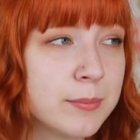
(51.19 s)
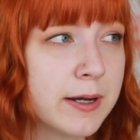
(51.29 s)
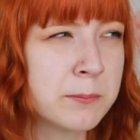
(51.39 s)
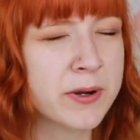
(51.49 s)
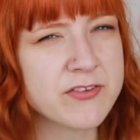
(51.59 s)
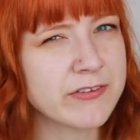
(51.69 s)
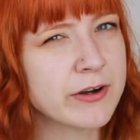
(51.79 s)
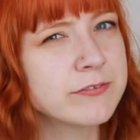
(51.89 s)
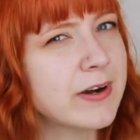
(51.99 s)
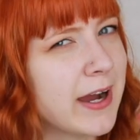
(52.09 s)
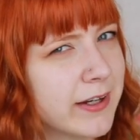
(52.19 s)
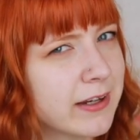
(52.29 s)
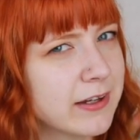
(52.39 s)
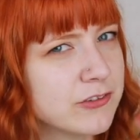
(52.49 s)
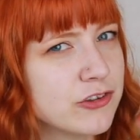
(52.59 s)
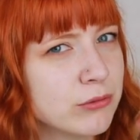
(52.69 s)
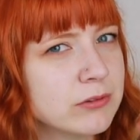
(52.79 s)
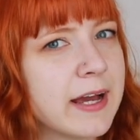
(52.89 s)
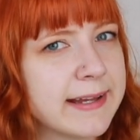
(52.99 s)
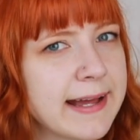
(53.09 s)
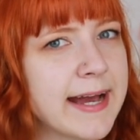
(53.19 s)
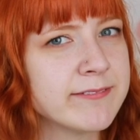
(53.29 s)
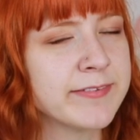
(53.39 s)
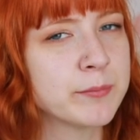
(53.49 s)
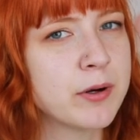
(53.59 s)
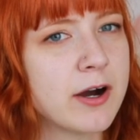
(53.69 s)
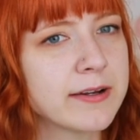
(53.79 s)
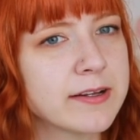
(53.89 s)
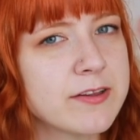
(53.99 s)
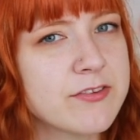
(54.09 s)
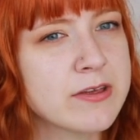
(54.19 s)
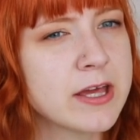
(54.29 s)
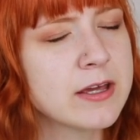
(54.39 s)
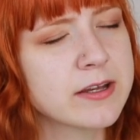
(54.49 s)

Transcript: but myself, I do like having the pockets,